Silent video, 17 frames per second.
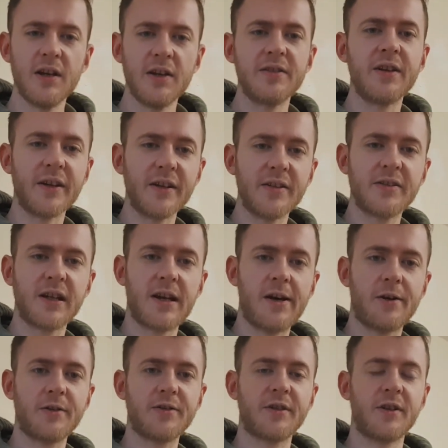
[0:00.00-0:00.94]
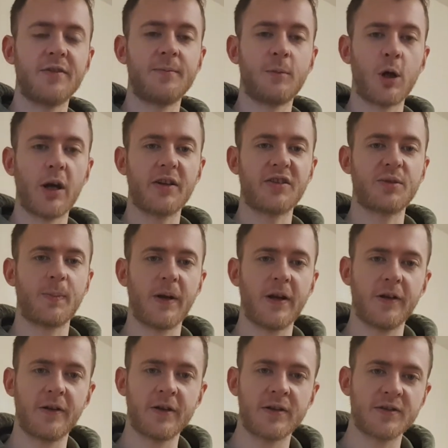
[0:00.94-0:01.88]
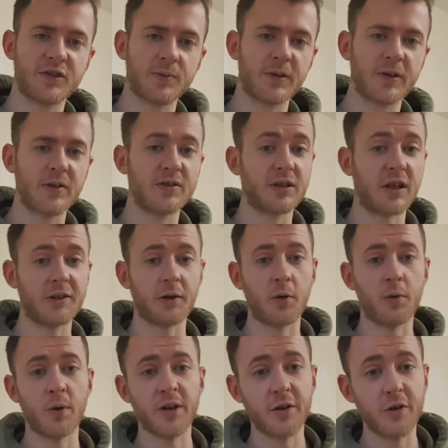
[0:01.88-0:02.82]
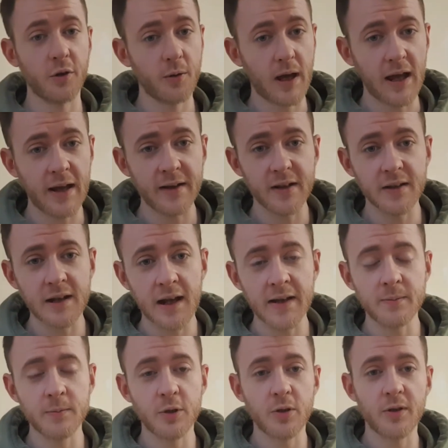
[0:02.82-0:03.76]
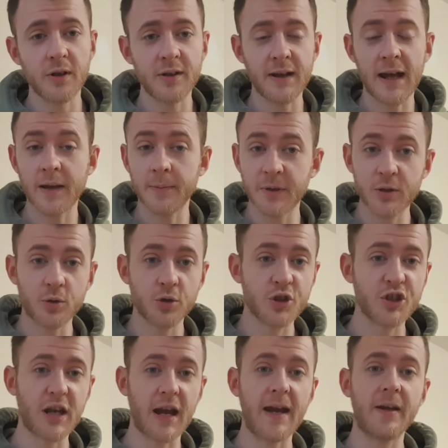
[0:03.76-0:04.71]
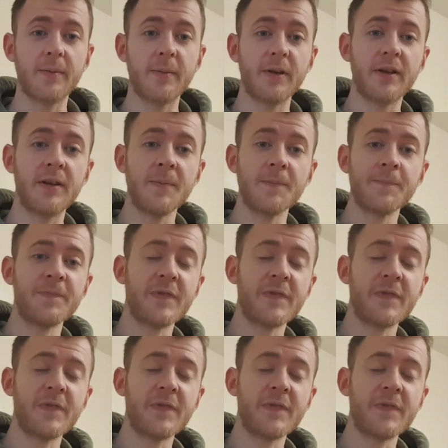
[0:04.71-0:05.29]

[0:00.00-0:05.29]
details of my experience because I don't want to do any naming or shaming,